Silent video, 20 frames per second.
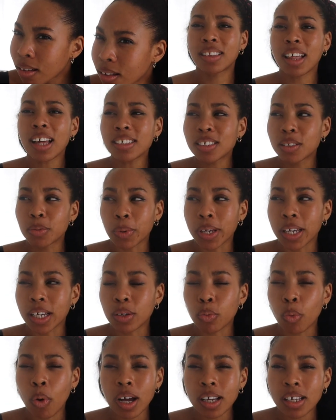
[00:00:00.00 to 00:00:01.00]
That's
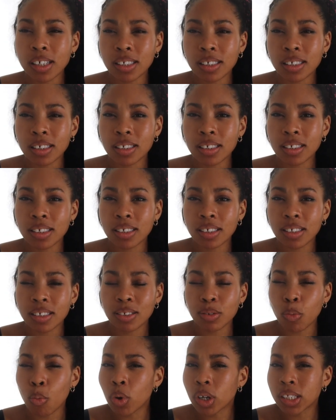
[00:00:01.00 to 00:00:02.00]
weird. Why is
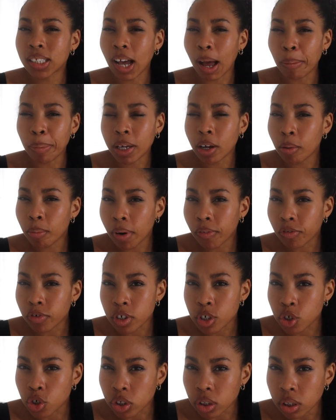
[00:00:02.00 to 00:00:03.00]
someone tapping on my
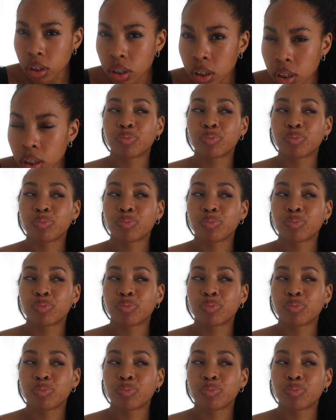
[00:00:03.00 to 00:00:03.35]
front door?